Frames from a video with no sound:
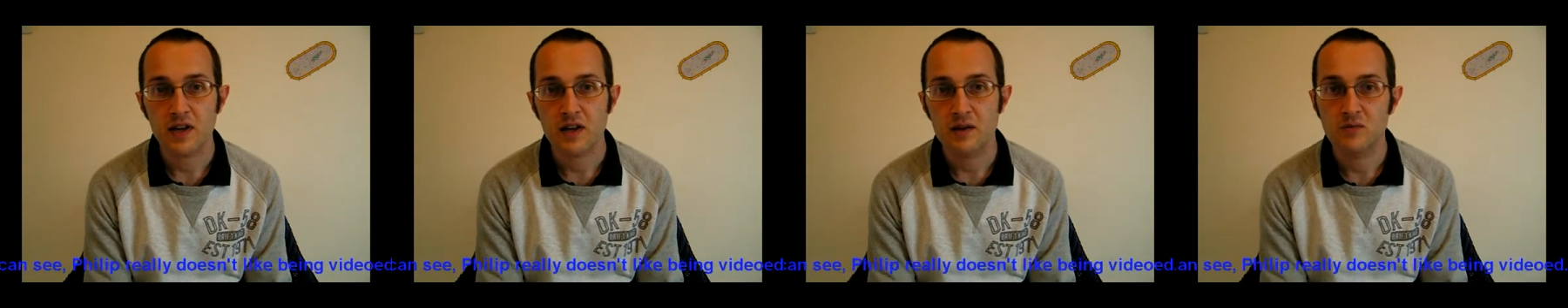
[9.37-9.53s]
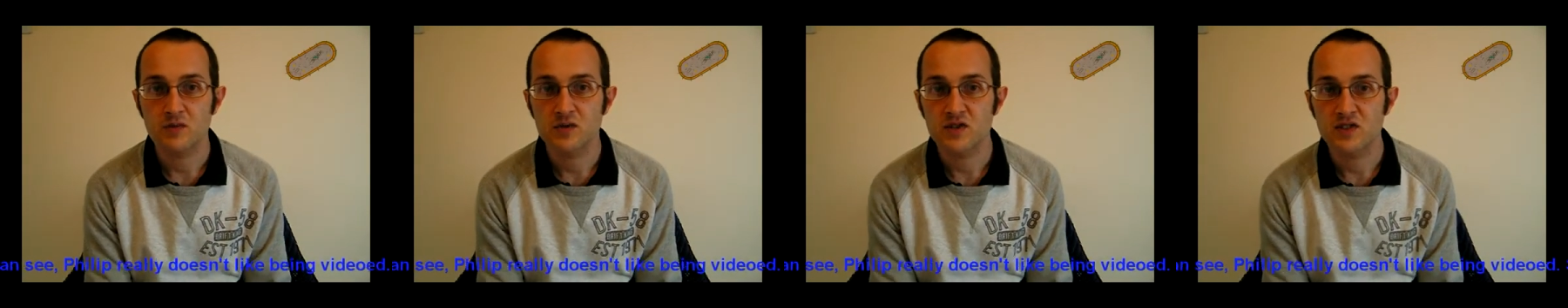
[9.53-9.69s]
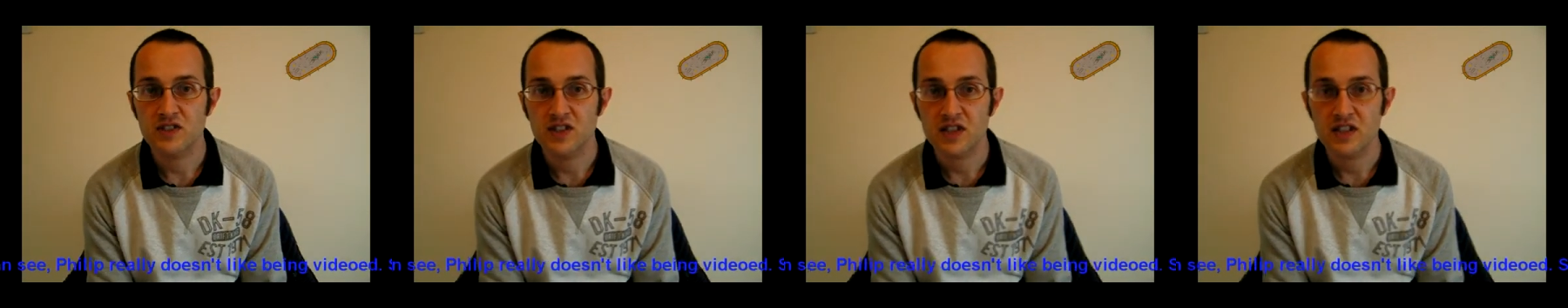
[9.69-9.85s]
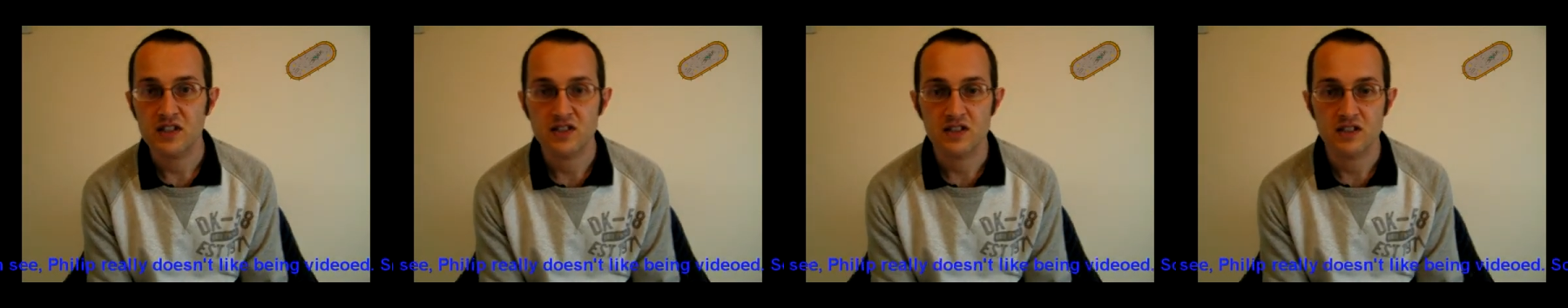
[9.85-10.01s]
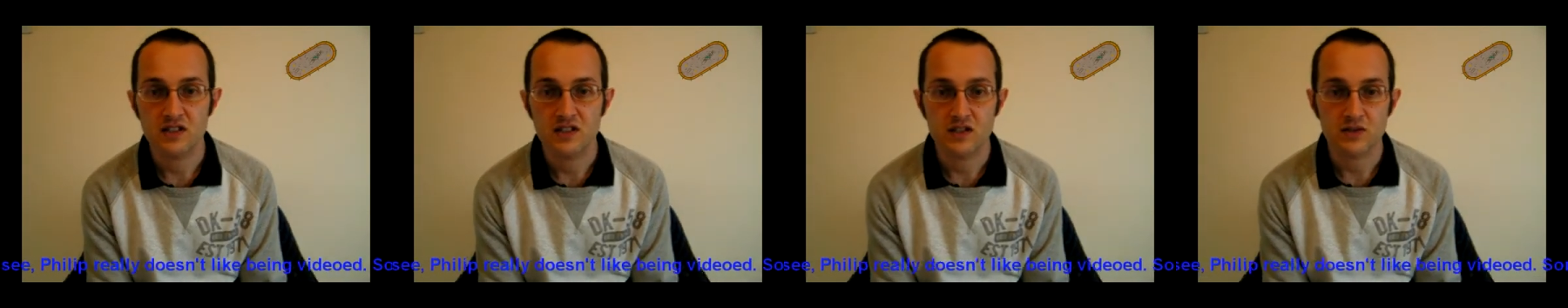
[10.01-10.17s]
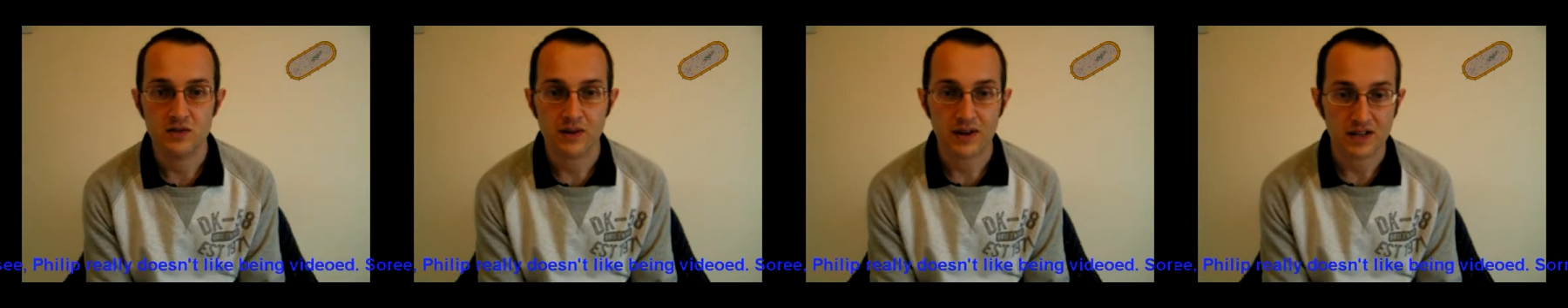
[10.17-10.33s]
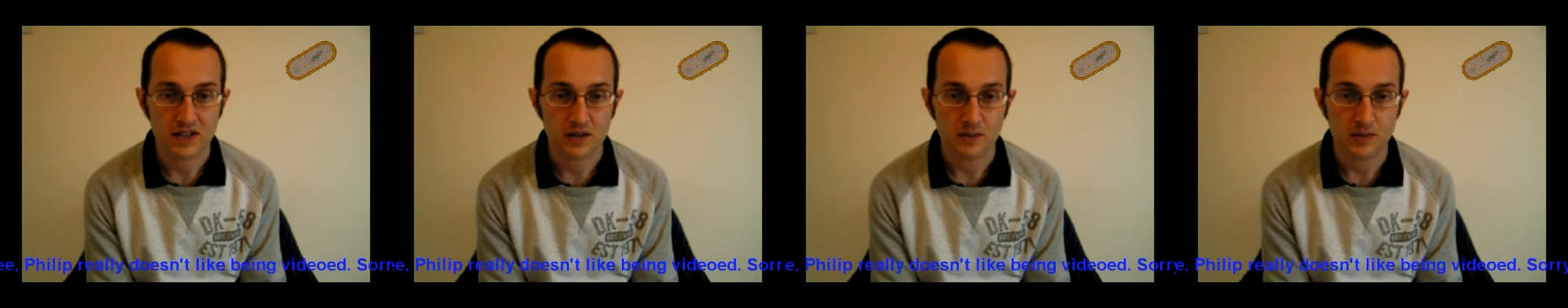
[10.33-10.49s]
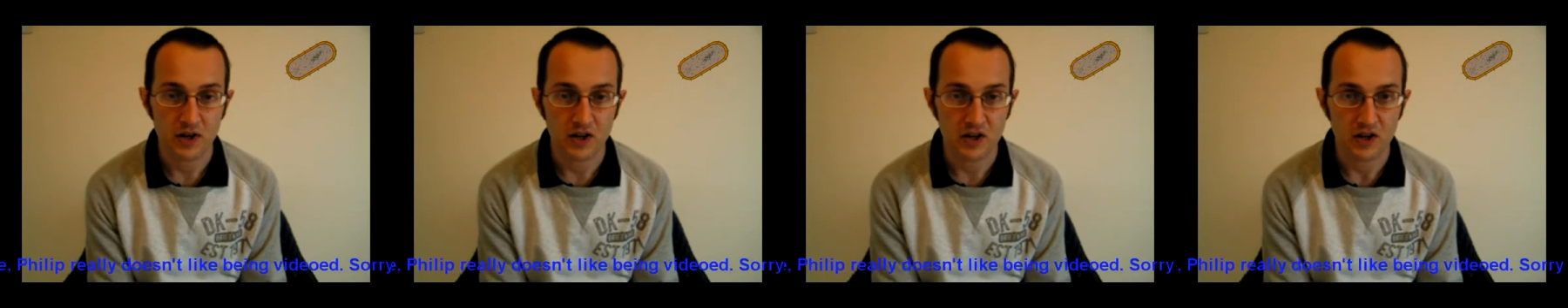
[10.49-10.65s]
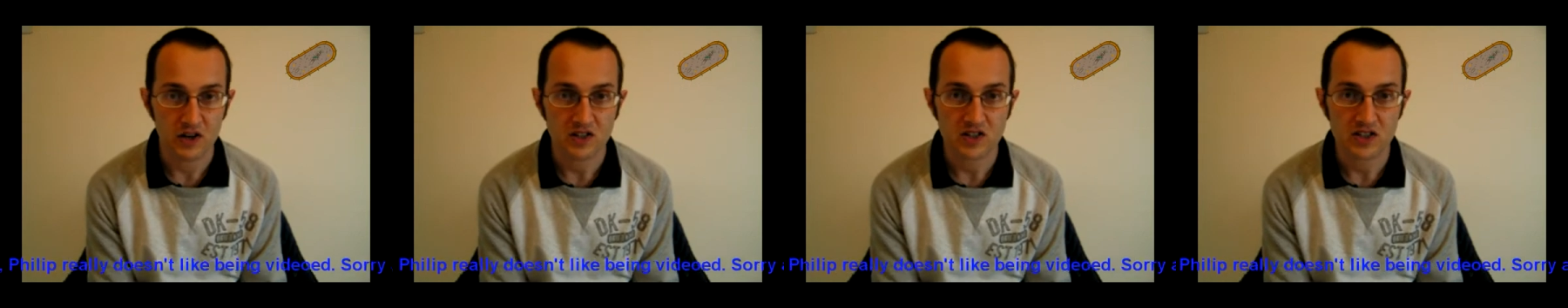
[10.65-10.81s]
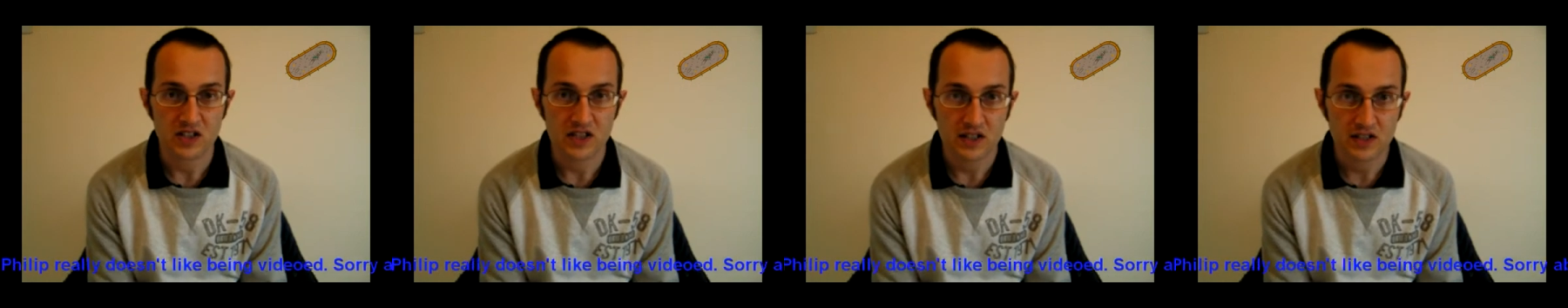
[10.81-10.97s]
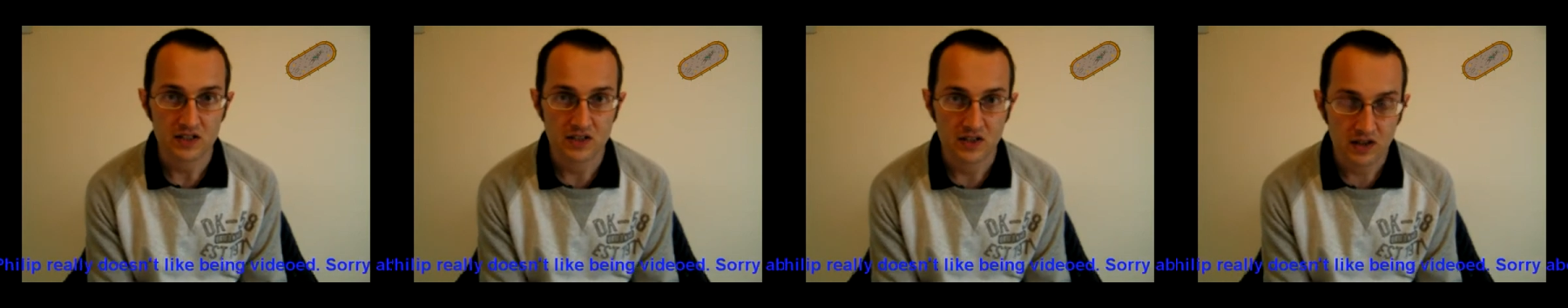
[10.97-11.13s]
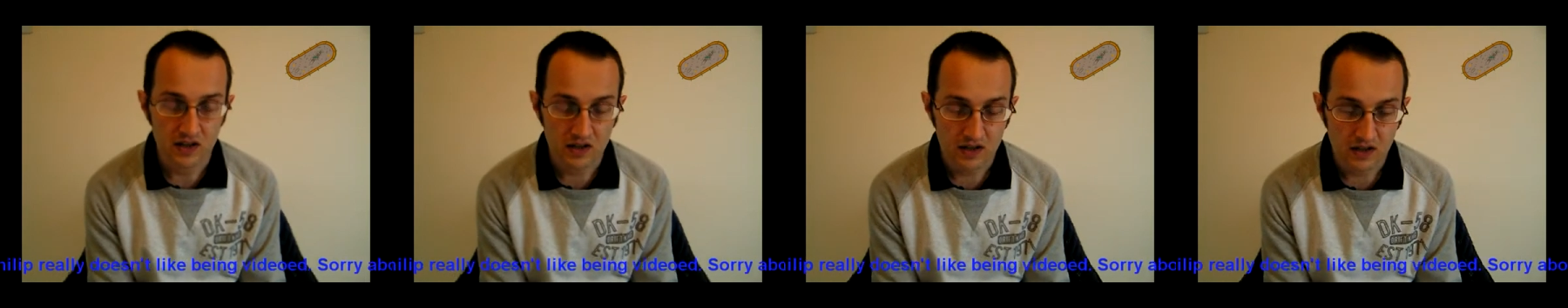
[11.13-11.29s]
become resistant to
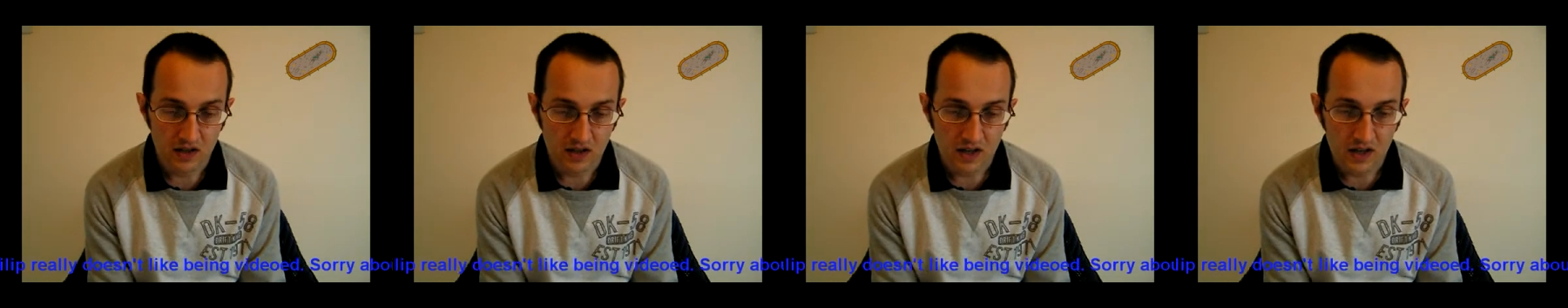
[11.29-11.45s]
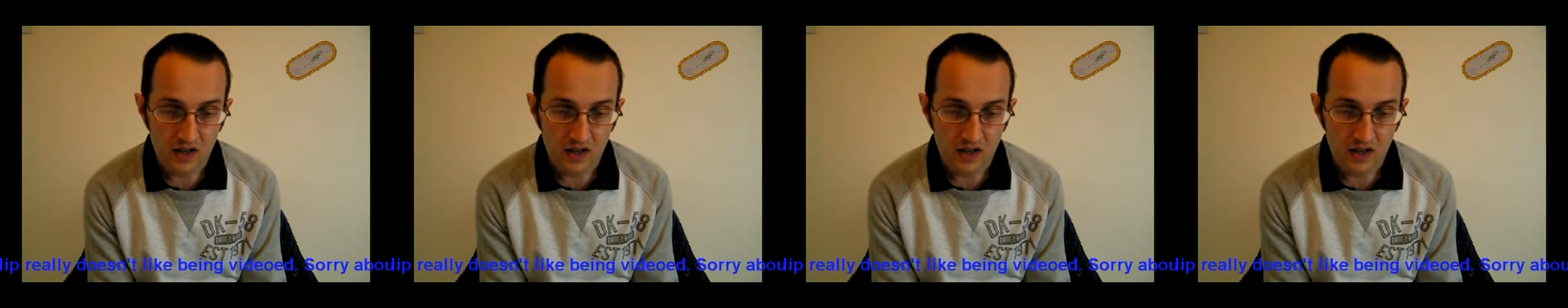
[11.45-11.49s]
antibiotics.